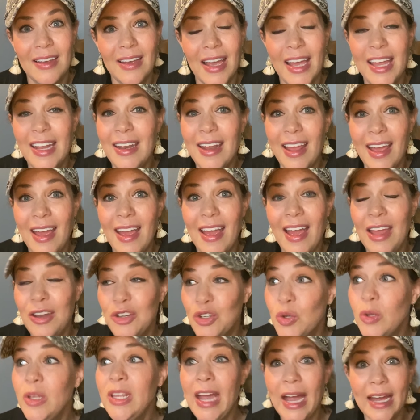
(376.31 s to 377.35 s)
And and
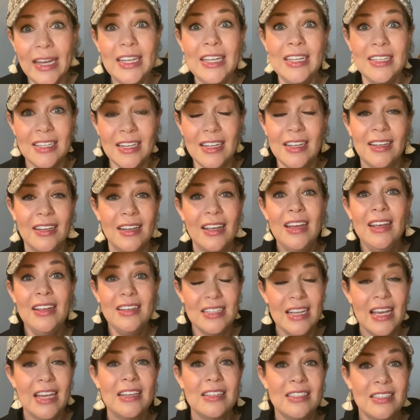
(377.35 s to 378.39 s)
truly I need to
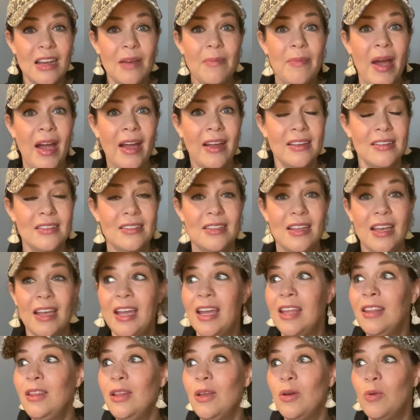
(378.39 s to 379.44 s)
take a step back and say
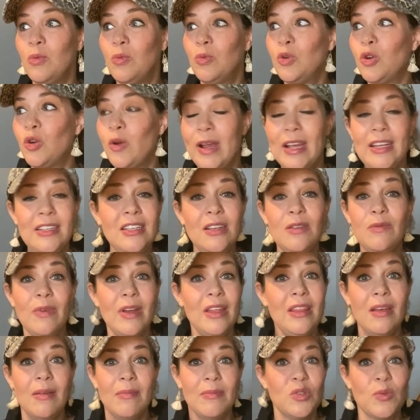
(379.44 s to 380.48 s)
in the crazy
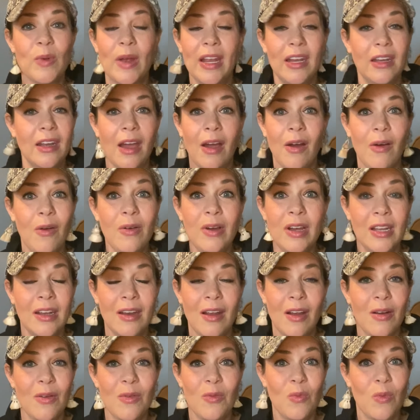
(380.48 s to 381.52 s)
rhythms right now in
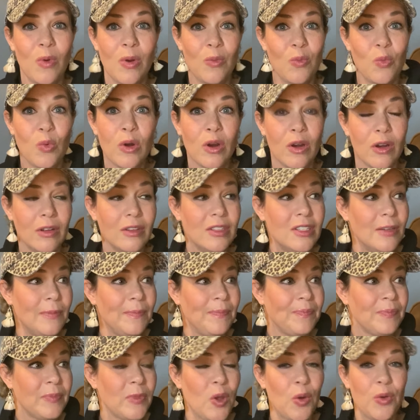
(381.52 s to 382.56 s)
our, our world
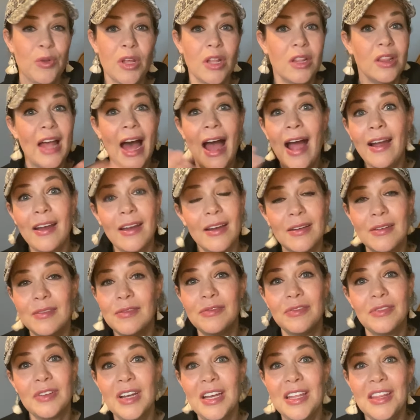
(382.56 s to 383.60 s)
or the lack
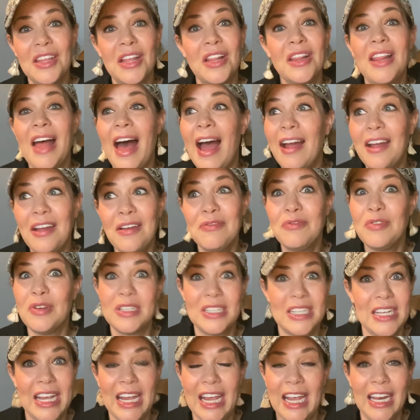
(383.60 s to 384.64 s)
of the lack of
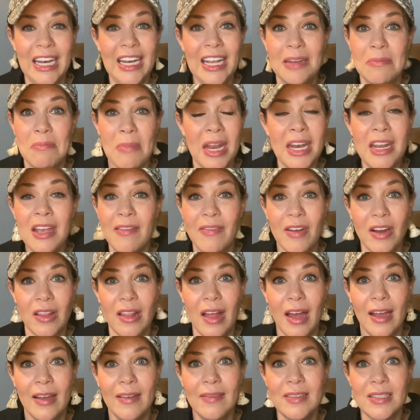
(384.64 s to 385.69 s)
routine in many of our
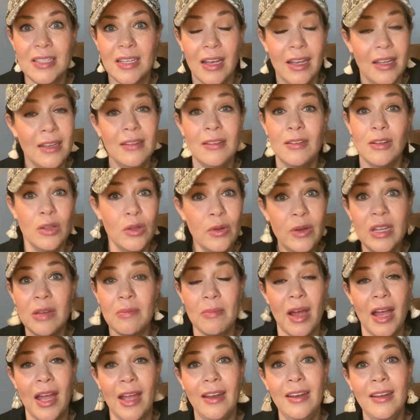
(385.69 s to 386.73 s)
lives, including
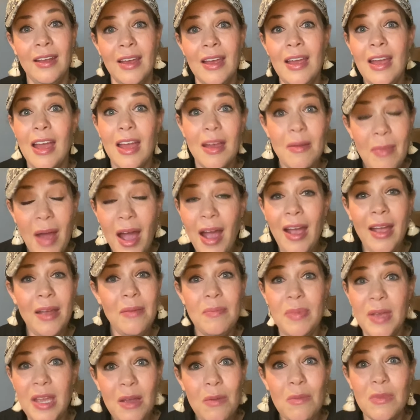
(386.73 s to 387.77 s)
mine, am I
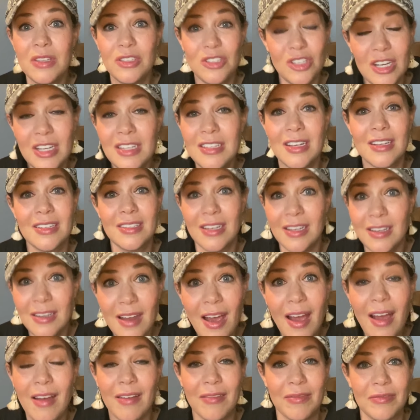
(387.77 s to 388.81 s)
being with Jesus
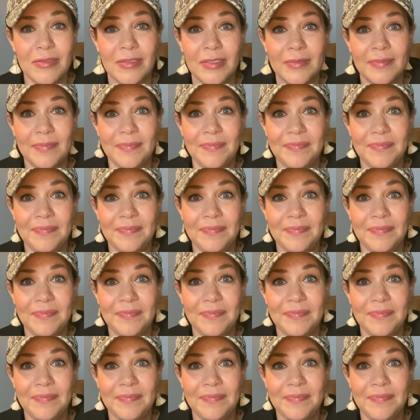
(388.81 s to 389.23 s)
enough?